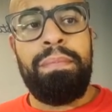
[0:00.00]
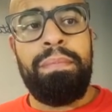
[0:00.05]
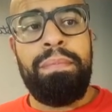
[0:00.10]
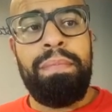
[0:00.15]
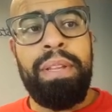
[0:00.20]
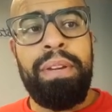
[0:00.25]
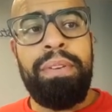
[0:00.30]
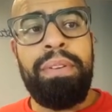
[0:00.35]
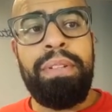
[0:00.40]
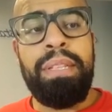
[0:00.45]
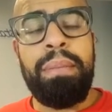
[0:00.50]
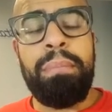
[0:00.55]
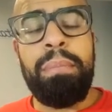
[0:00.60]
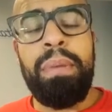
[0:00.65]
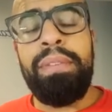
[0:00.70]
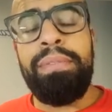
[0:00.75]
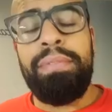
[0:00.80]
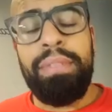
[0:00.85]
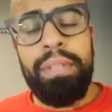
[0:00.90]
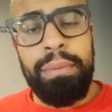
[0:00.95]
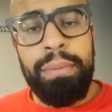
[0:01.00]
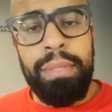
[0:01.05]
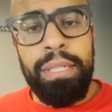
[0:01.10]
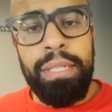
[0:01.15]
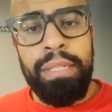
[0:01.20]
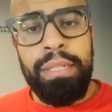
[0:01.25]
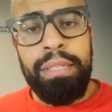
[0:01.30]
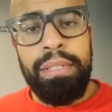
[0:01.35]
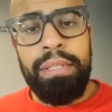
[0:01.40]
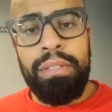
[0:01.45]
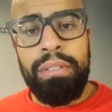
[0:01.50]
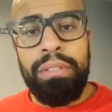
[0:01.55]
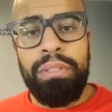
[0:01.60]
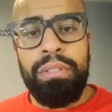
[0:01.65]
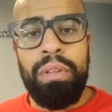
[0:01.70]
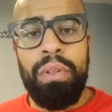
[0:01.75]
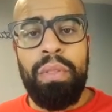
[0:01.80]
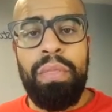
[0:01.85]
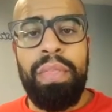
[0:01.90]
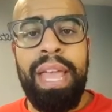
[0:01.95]
There is a monthly one.
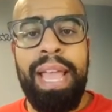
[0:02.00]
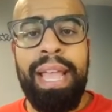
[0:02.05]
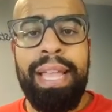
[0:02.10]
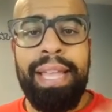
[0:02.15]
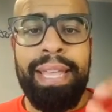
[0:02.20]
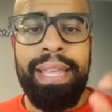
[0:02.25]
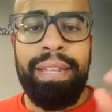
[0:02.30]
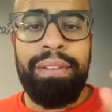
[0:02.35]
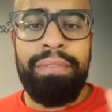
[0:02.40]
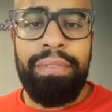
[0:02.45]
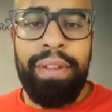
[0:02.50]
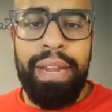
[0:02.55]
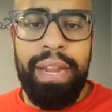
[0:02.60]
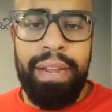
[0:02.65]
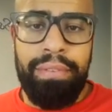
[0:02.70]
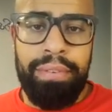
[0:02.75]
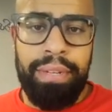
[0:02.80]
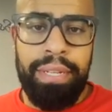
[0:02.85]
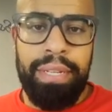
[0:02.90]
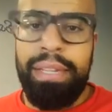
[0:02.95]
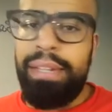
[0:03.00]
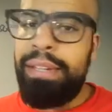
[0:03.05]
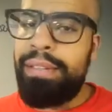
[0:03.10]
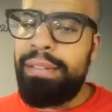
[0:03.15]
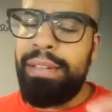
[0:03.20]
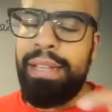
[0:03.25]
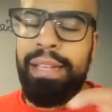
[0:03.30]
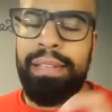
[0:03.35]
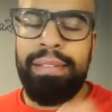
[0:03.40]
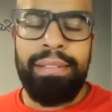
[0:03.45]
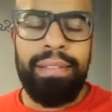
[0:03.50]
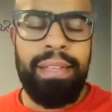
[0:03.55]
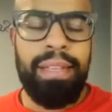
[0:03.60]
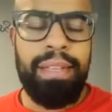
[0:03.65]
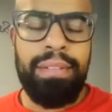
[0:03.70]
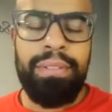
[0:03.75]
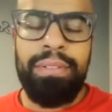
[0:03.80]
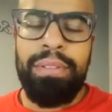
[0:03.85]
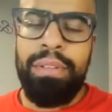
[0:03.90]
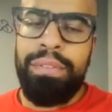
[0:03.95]
So that can vary. It's not set
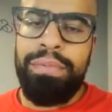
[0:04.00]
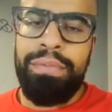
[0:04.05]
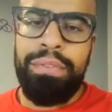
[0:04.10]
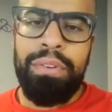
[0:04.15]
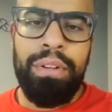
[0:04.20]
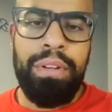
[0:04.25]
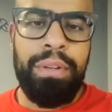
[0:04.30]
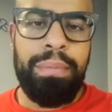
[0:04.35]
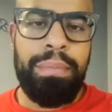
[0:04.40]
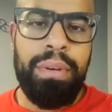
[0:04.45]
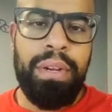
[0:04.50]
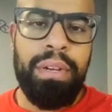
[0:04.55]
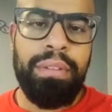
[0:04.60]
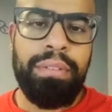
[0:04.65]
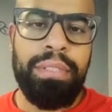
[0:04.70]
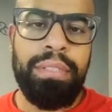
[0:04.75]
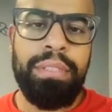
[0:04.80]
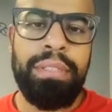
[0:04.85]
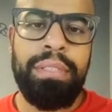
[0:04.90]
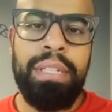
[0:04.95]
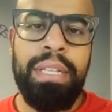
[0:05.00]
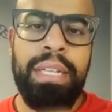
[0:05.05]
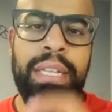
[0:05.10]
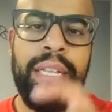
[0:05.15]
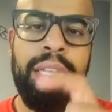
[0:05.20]
in stone for all borrowers.